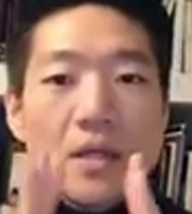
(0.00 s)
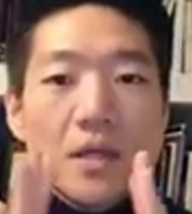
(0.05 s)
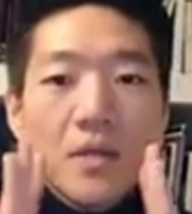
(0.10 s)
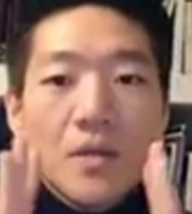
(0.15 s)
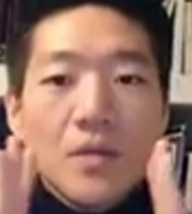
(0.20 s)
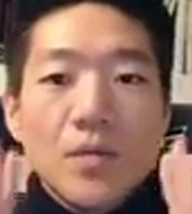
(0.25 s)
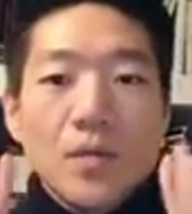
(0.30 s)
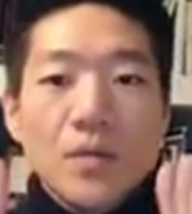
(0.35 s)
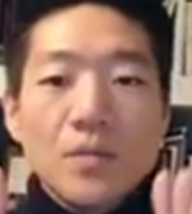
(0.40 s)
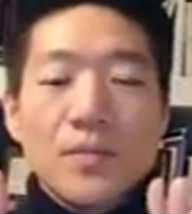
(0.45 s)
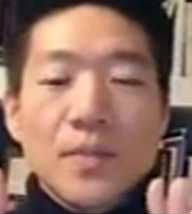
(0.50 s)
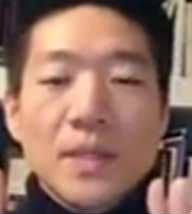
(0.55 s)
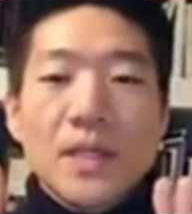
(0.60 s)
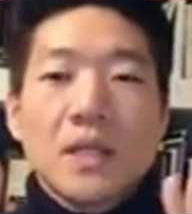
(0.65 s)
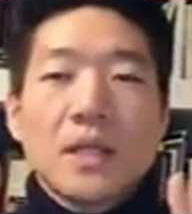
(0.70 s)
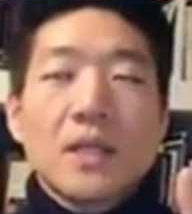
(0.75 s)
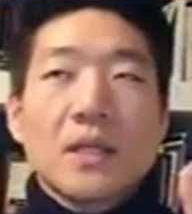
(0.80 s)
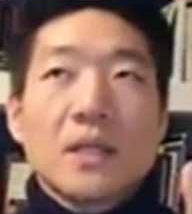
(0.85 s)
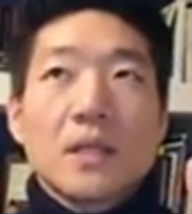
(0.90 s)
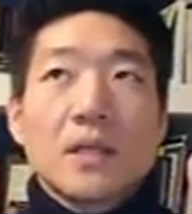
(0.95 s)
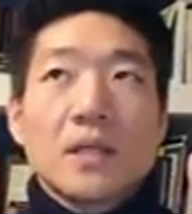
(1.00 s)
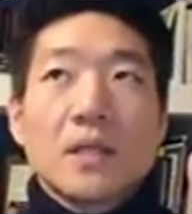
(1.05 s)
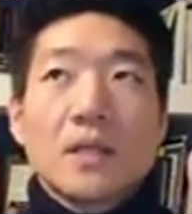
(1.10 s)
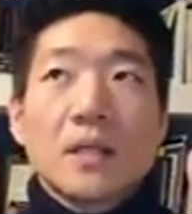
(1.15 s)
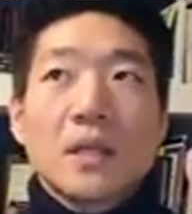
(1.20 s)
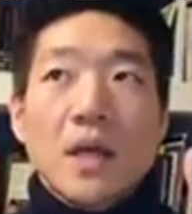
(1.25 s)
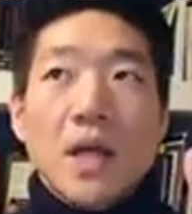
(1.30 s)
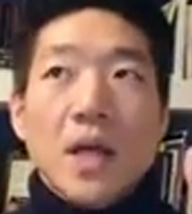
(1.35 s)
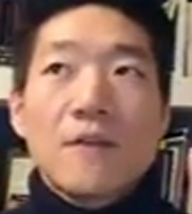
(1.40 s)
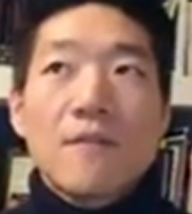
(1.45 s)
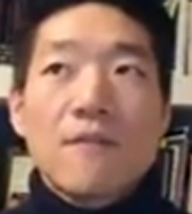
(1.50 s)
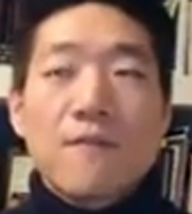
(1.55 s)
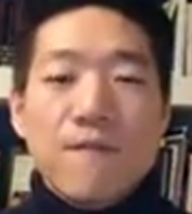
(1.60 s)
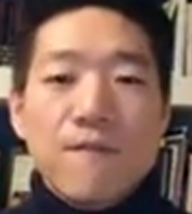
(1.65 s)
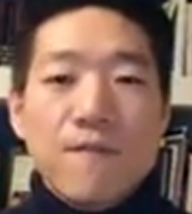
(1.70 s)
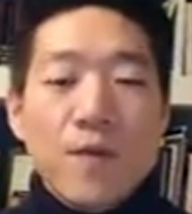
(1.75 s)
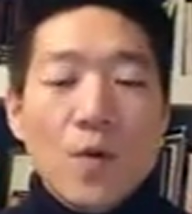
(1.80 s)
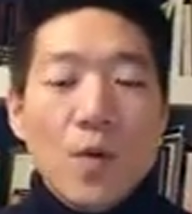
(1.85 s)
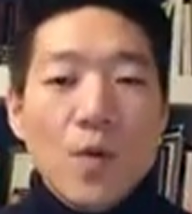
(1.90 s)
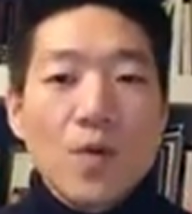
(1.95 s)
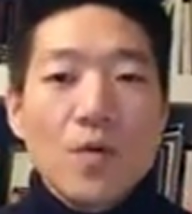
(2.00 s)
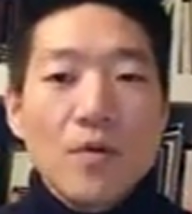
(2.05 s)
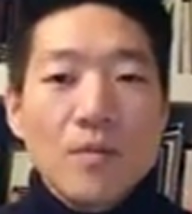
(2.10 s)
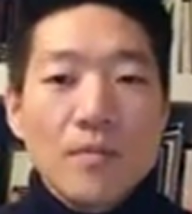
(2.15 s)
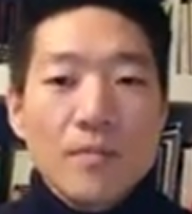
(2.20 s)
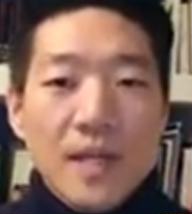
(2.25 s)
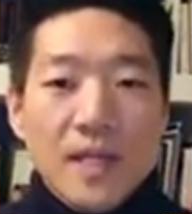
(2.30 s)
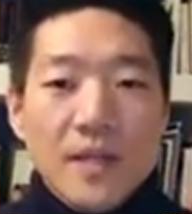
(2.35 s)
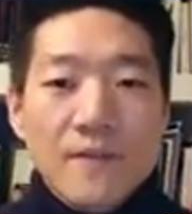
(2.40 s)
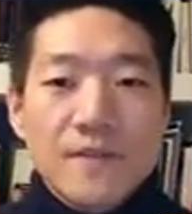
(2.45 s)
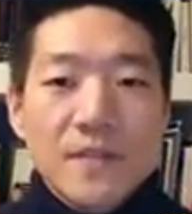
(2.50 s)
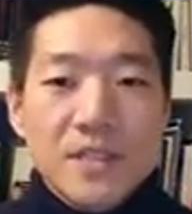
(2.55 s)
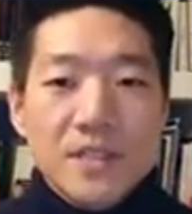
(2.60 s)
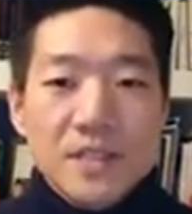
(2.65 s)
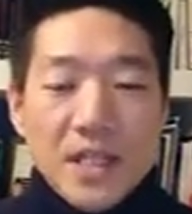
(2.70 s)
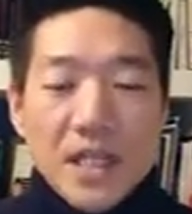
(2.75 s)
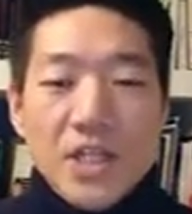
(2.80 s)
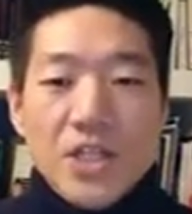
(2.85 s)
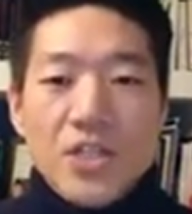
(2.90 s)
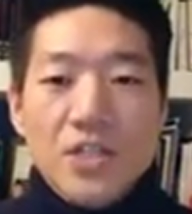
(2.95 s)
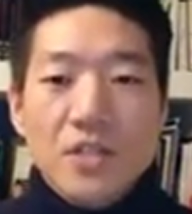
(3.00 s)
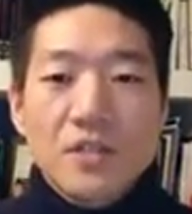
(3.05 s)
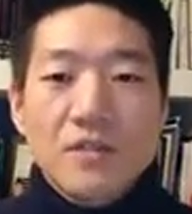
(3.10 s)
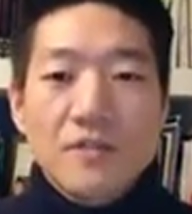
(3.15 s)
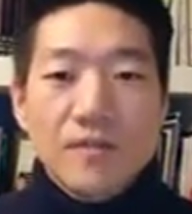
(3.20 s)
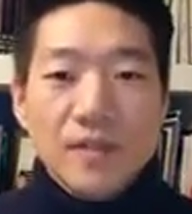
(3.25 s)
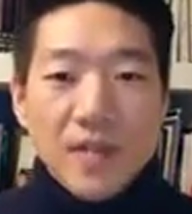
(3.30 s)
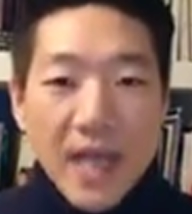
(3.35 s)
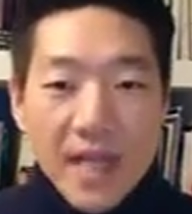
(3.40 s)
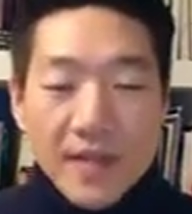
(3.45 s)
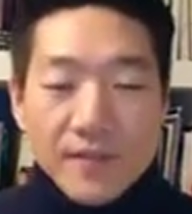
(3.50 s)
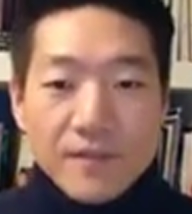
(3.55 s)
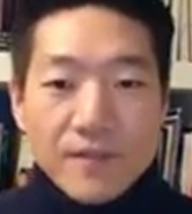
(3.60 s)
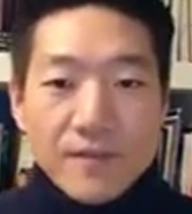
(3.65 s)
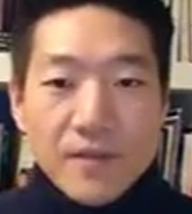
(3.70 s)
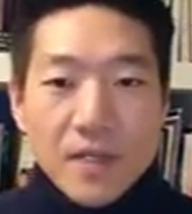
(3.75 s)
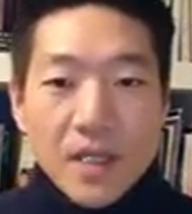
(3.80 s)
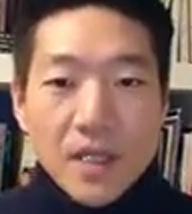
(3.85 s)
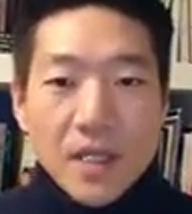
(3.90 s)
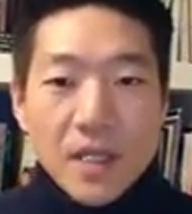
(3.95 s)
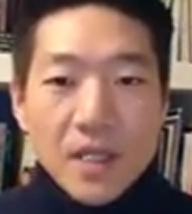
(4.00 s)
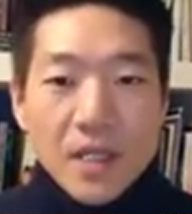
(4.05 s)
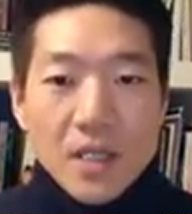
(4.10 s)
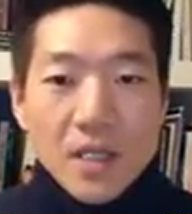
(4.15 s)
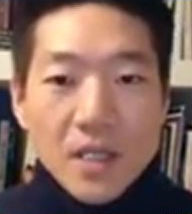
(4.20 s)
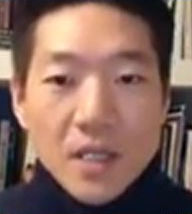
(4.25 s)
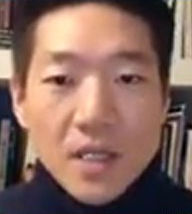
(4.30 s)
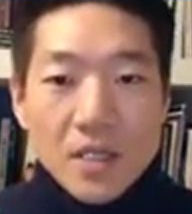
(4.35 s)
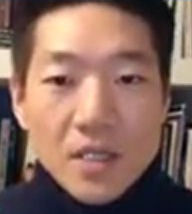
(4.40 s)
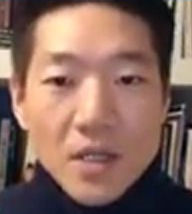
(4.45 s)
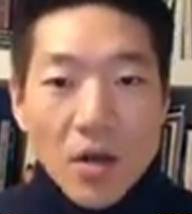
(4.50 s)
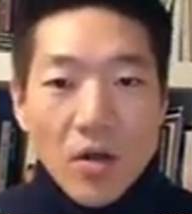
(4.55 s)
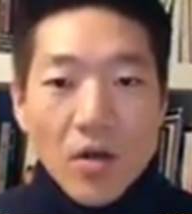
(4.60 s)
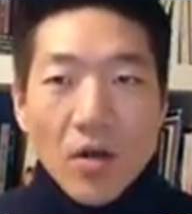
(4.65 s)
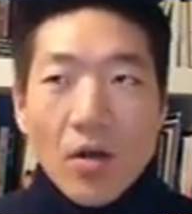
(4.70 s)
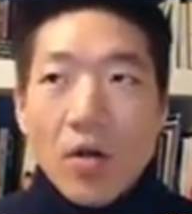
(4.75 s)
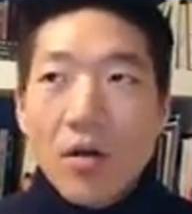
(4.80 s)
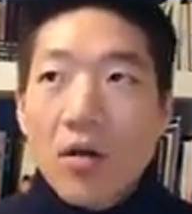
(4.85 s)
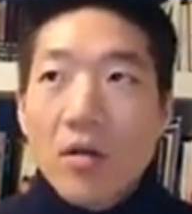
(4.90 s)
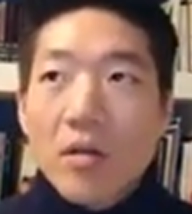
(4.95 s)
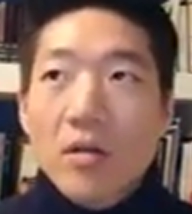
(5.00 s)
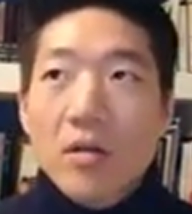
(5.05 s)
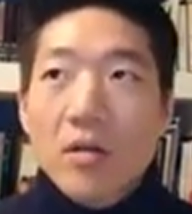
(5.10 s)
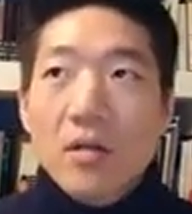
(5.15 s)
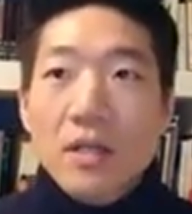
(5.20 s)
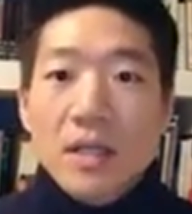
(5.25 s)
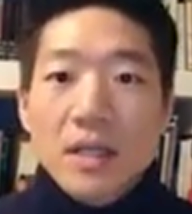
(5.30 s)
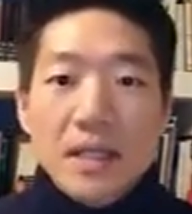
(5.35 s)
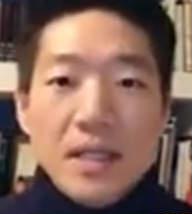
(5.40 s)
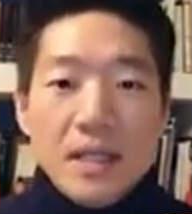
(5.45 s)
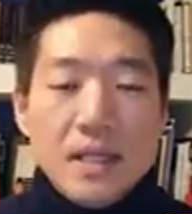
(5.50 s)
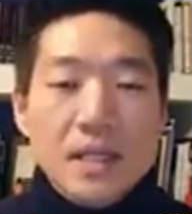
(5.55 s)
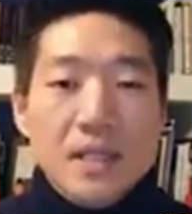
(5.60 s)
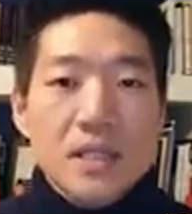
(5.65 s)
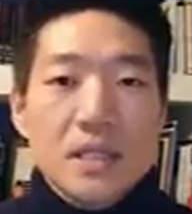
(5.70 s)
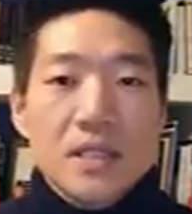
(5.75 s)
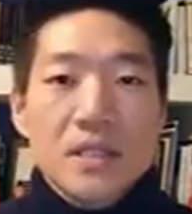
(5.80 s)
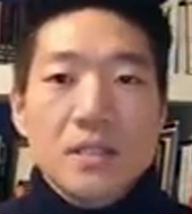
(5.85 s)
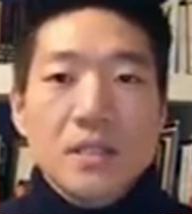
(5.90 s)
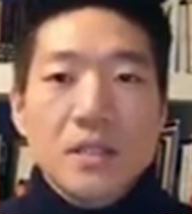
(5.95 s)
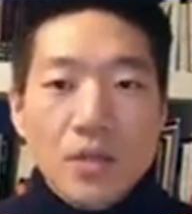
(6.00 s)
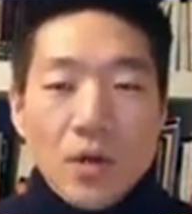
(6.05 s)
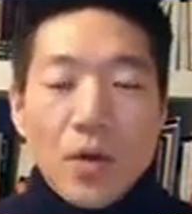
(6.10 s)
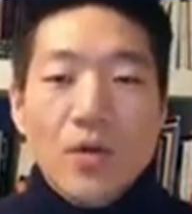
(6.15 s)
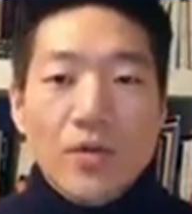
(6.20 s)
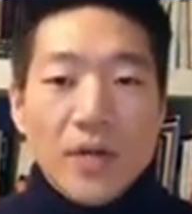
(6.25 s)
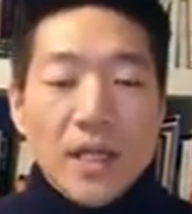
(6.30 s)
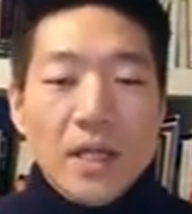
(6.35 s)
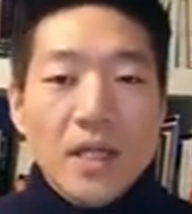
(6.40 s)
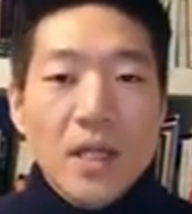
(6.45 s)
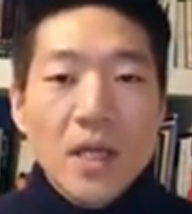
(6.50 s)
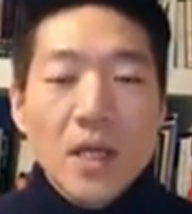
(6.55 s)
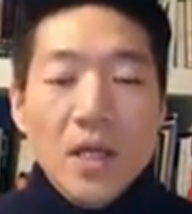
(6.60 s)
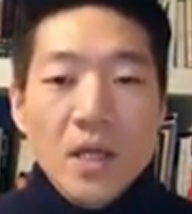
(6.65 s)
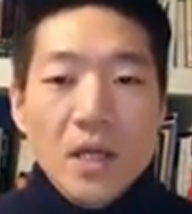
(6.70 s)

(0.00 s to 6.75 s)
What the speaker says: It will be a full manifestation of life in all its glory,